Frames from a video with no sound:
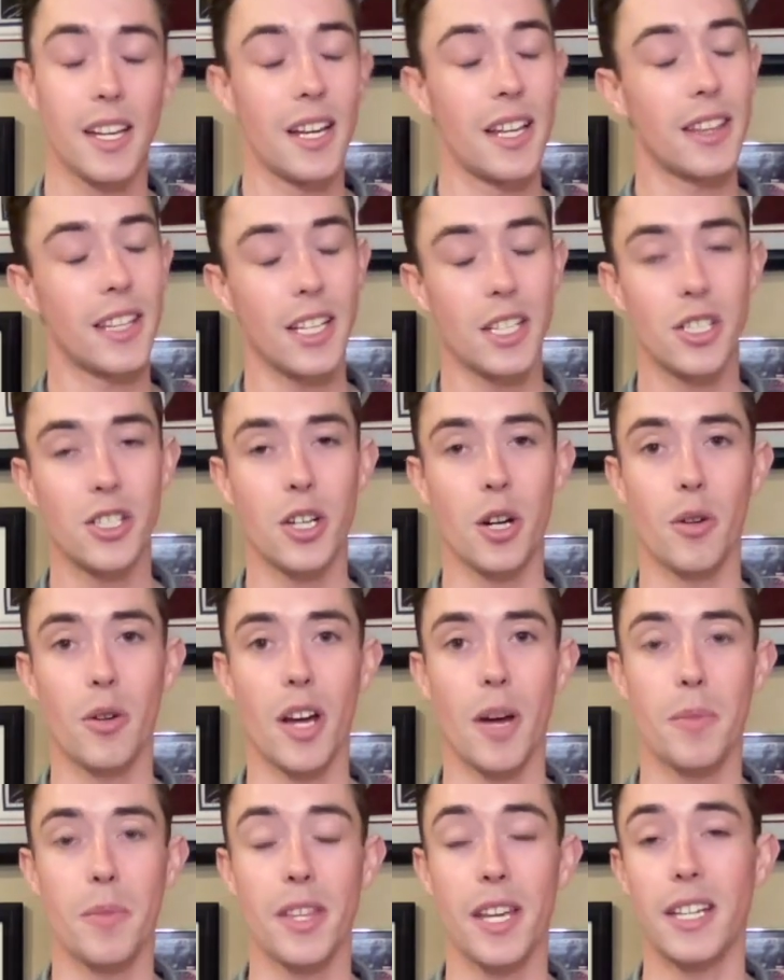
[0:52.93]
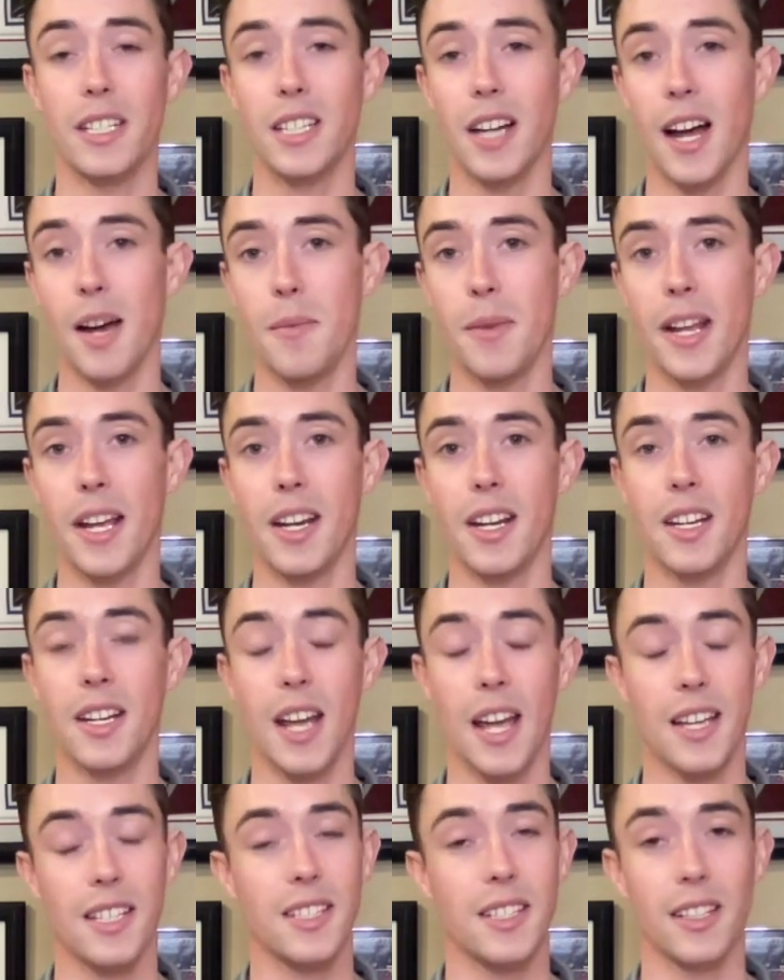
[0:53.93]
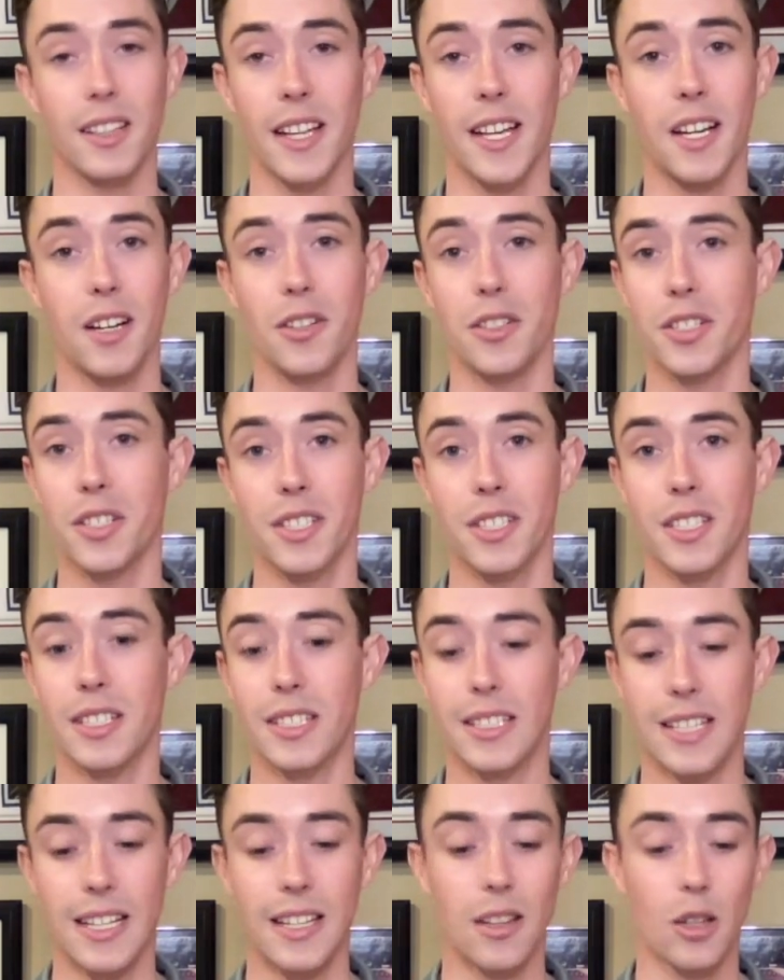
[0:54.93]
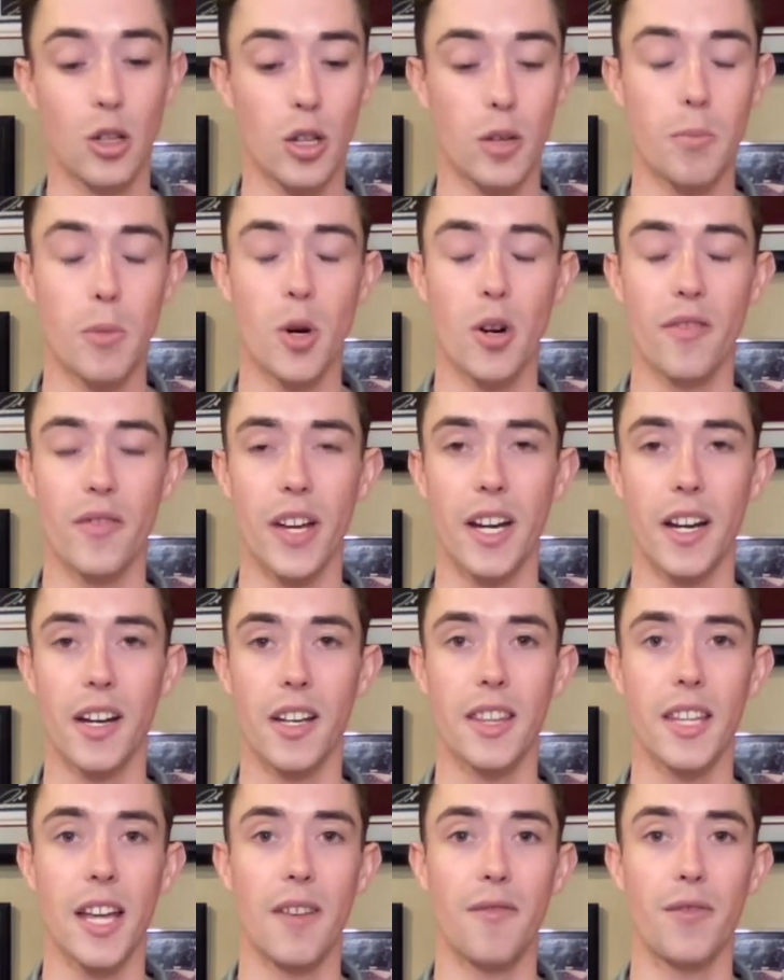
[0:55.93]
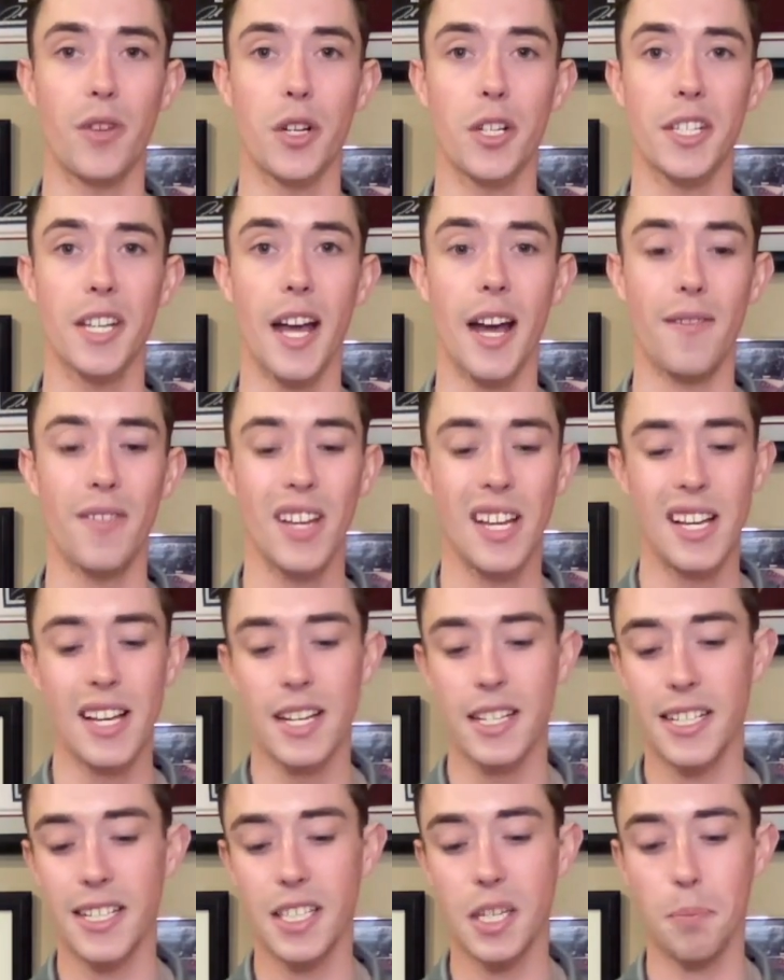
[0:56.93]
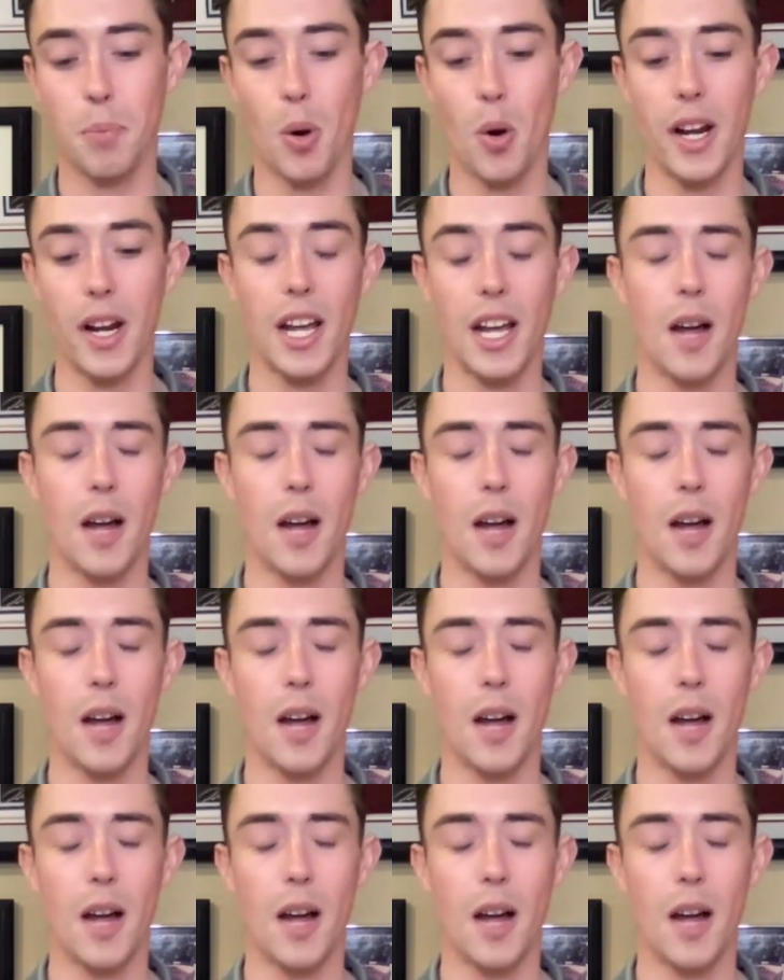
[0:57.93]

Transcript: They showed up, they dominated as the Lakers just didn't look motivated in that first half. Disappointing.